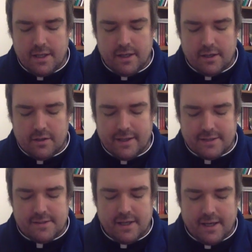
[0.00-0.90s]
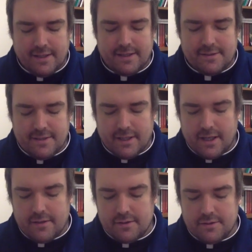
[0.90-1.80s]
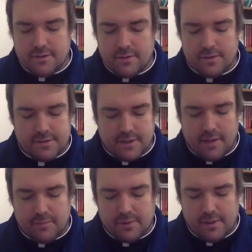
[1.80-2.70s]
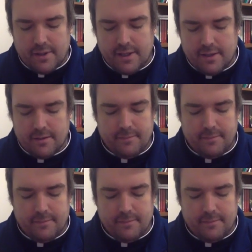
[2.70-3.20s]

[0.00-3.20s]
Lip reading: collects the ideas together. So the Psalm Prayer here,